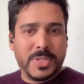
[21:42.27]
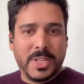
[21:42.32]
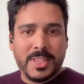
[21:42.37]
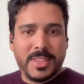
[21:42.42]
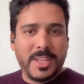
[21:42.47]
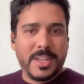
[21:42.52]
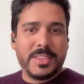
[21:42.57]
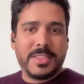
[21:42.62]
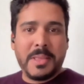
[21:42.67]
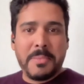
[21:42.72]
say,
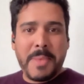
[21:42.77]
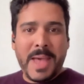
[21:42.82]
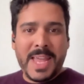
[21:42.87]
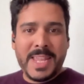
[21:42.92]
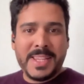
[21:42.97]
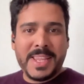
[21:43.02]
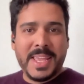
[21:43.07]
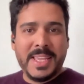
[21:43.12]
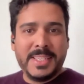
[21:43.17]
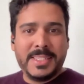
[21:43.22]
the
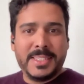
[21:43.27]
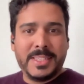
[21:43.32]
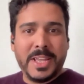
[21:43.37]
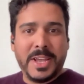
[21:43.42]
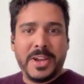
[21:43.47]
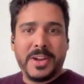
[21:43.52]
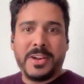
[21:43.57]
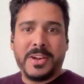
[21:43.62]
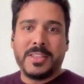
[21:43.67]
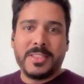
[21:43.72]
demand is
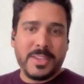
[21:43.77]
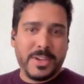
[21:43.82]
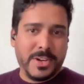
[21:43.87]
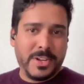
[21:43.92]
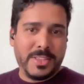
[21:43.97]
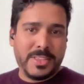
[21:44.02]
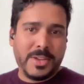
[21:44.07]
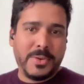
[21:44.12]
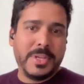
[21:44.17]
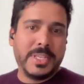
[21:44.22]
there.
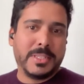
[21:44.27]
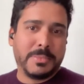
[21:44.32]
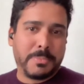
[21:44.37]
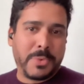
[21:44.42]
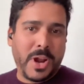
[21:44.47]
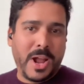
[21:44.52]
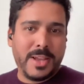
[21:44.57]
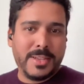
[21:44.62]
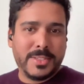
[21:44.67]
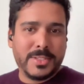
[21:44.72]
There is
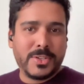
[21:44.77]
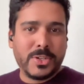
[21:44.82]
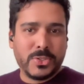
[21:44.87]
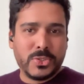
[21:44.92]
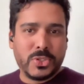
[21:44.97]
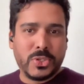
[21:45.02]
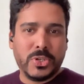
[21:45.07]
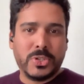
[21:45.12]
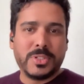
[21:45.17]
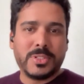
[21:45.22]
price
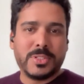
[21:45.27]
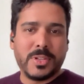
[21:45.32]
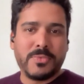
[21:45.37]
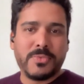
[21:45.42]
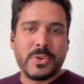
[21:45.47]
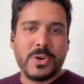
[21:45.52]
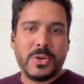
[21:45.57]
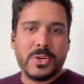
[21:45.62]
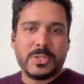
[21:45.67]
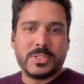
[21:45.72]
concerns, of
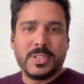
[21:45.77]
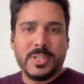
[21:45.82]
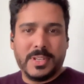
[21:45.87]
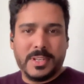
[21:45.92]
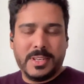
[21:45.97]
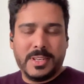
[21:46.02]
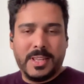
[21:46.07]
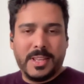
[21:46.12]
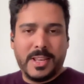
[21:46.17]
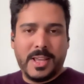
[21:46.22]
course,
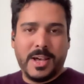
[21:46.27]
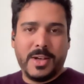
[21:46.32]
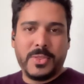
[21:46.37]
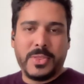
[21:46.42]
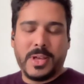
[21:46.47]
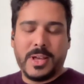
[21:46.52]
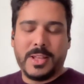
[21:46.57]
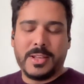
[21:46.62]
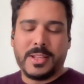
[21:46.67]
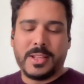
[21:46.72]
and how
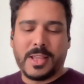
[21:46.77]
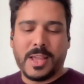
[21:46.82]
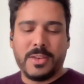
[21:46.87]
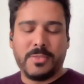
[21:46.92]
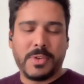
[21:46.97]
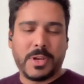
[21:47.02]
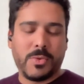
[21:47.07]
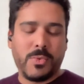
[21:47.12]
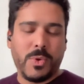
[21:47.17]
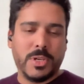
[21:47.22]
that kind of
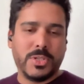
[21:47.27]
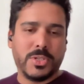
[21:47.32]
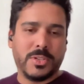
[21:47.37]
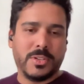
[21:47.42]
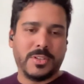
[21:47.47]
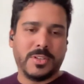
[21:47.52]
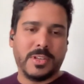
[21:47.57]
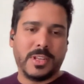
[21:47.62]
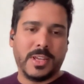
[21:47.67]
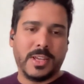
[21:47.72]

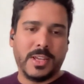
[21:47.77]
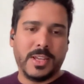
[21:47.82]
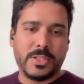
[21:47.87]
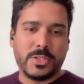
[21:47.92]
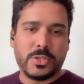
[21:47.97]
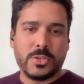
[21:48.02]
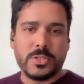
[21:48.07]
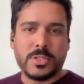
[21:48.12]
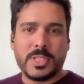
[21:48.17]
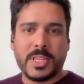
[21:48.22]
equation
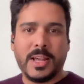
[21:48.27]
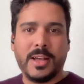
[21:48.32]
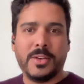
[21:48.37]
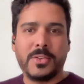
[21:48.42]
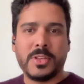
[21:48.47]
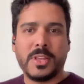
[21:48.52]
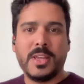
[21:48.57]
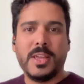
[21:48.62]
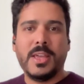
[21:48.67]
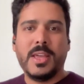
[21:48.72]
turns out.